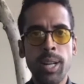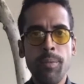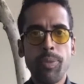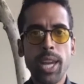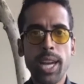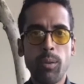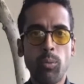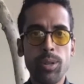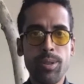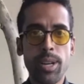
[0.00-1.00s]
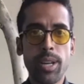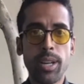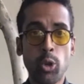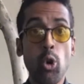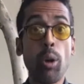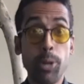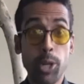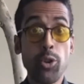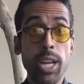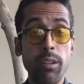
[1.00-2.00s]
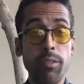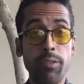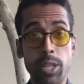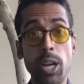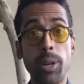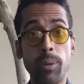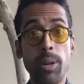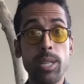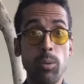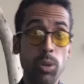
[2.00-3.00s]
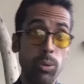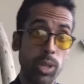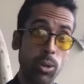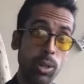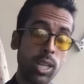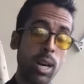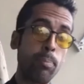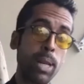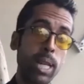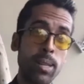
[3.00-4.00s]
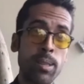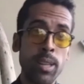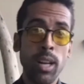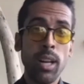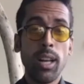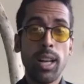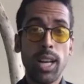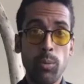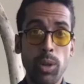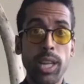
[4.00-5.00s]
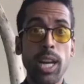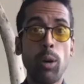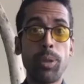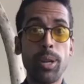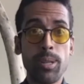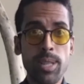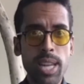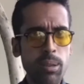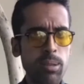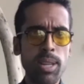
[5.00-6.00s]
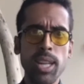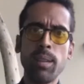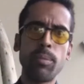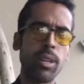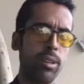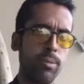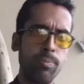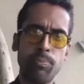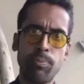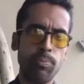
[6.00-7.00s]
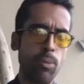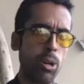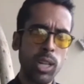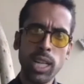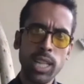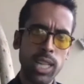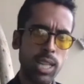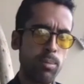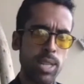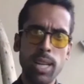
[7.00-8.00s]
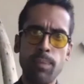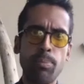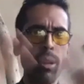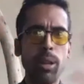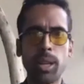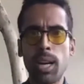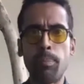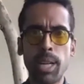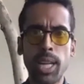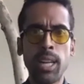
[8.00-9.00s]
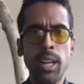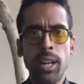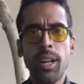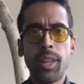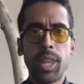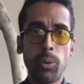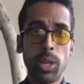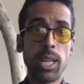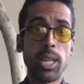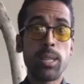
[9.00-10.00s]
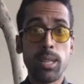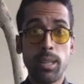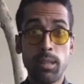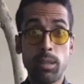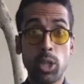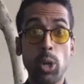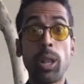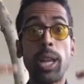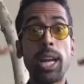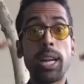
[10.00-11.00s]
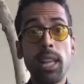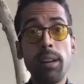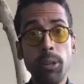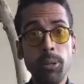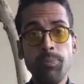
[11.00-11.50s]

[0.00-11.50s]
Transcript: and was a corporate trainer for Tony, right? So we would go into companies and really help their sales team, their marketing teams, any part of the company that really needs to just go to the next level.